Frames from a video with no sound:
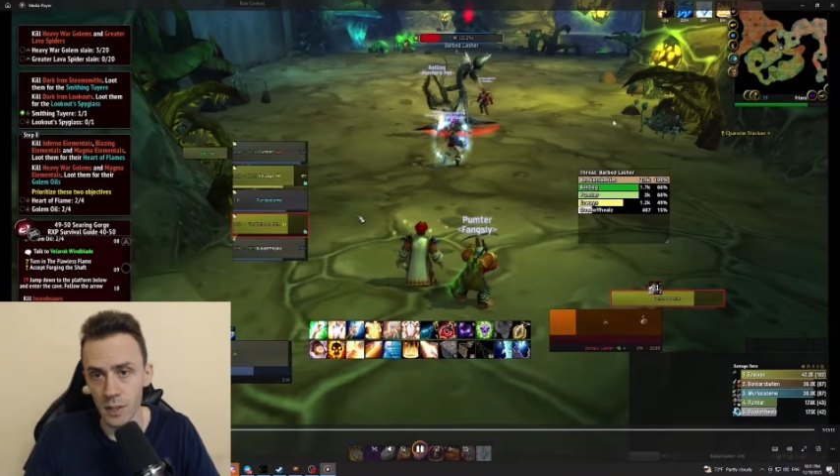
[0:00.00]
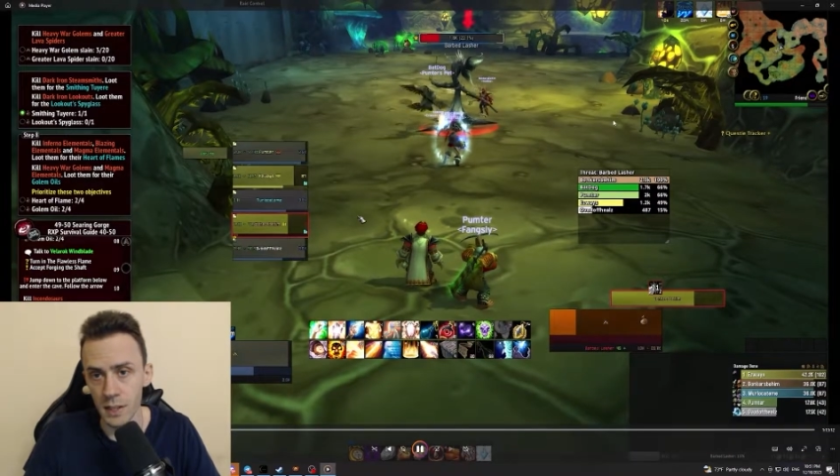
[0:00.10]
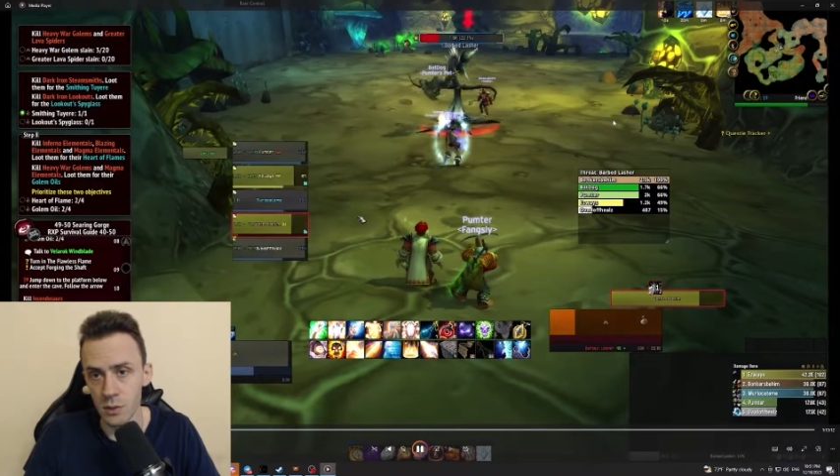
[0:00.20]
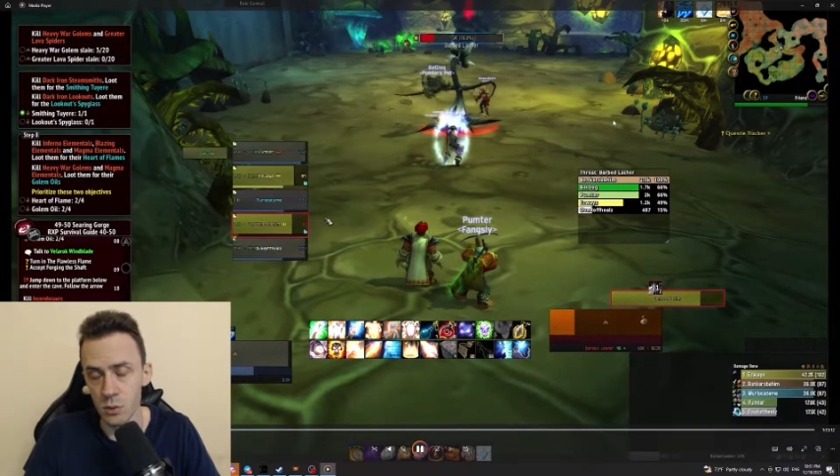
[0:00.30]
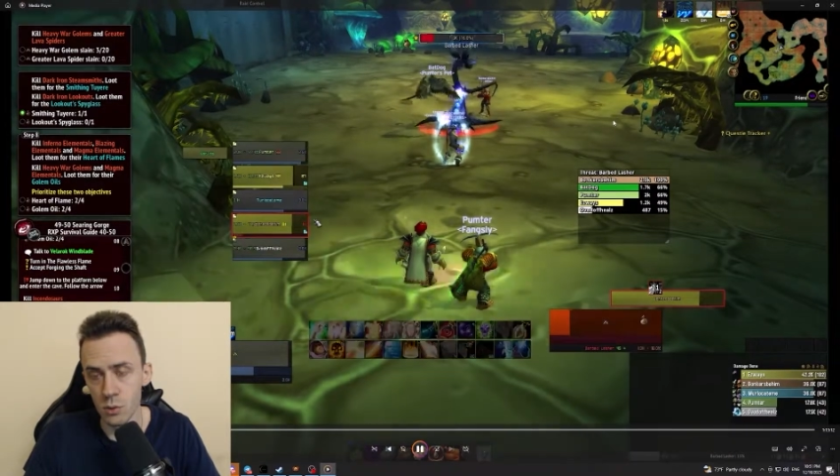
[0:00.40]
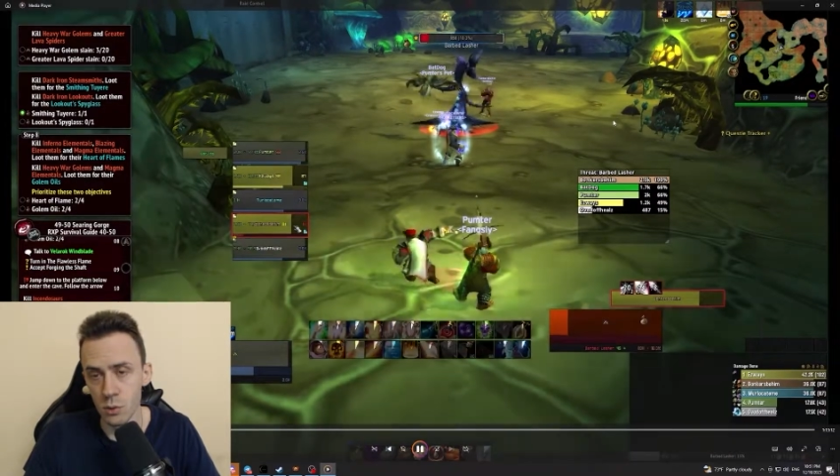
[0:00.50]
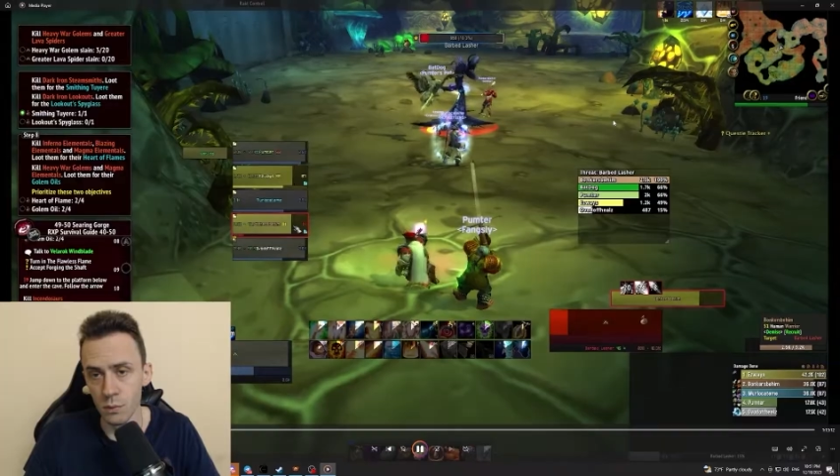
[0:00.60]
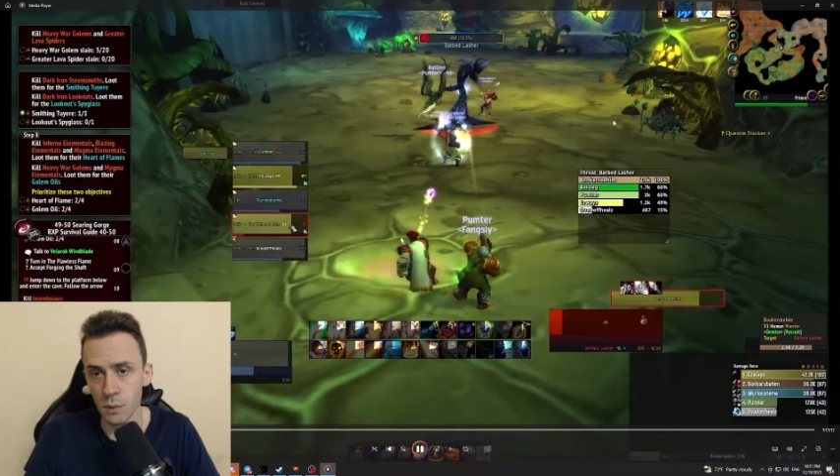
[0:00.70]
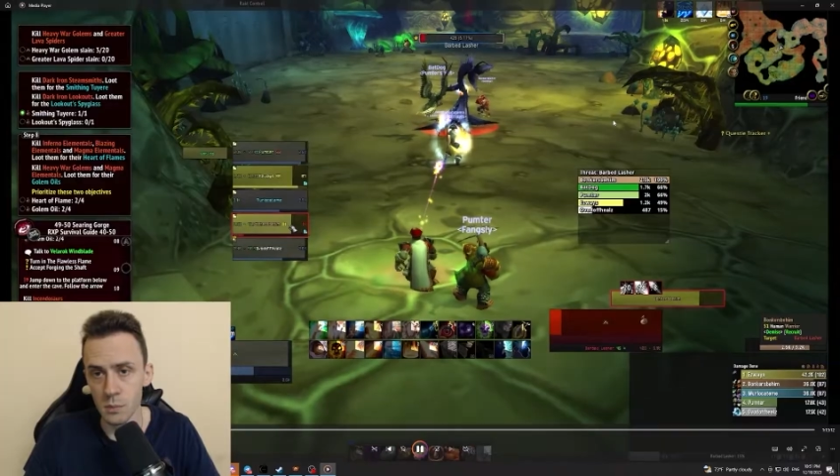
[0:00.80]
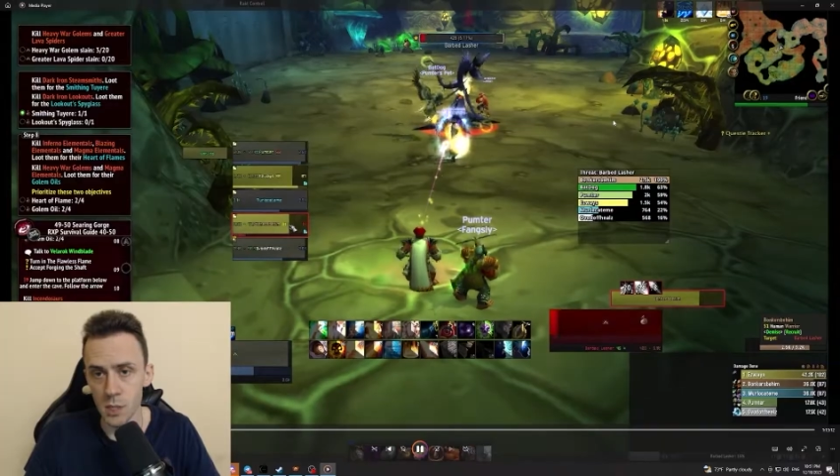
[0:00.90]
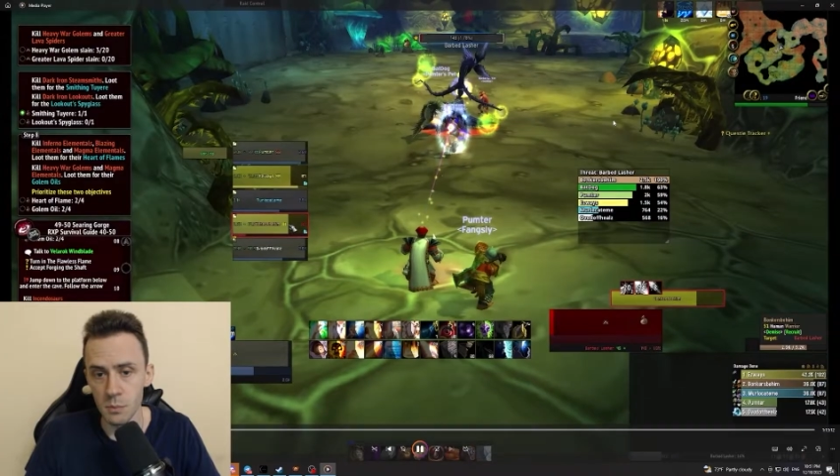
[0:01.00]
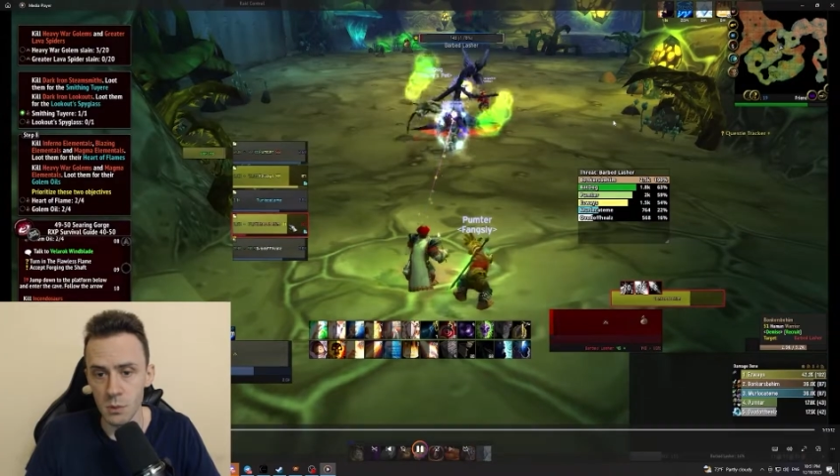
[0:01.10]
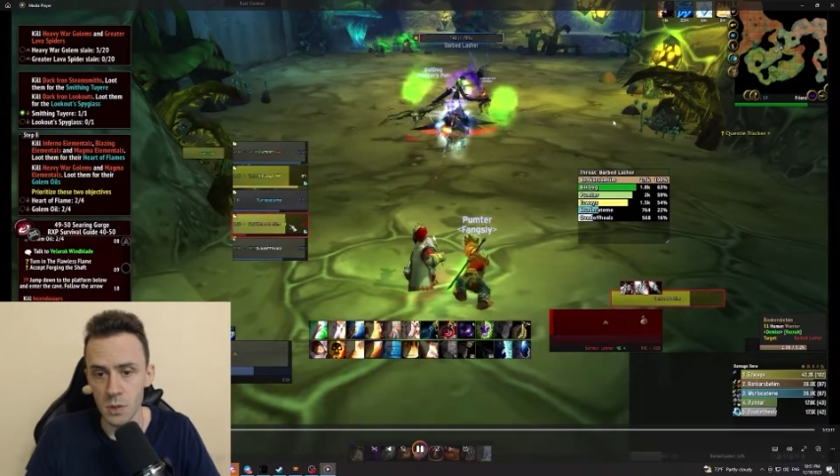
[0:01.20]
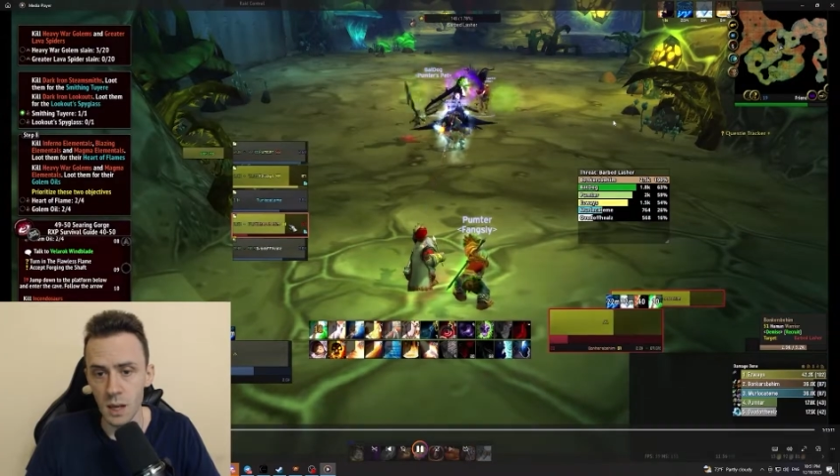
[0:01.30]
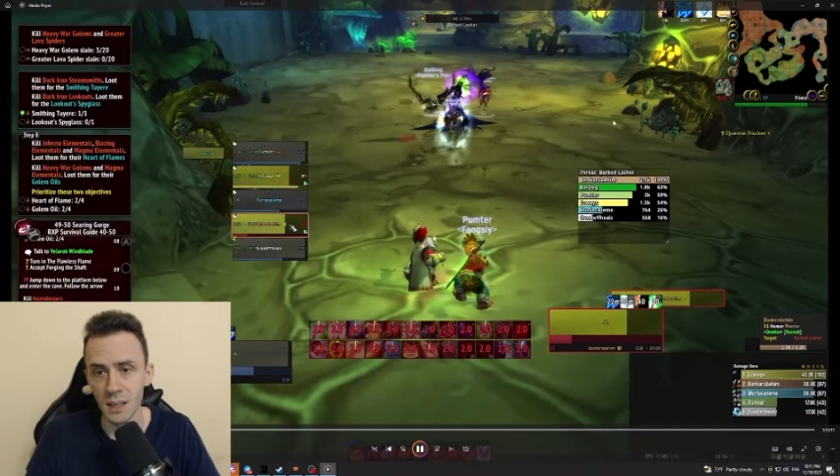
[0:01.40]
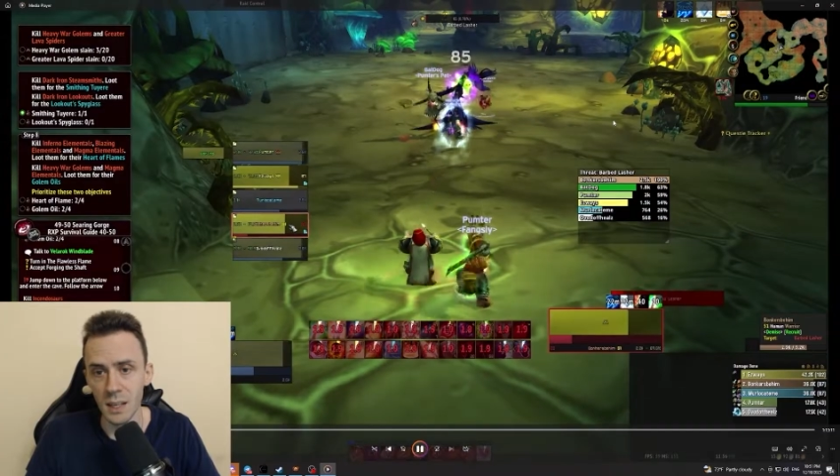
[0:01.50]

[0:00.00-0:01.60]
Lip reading: They do from time to time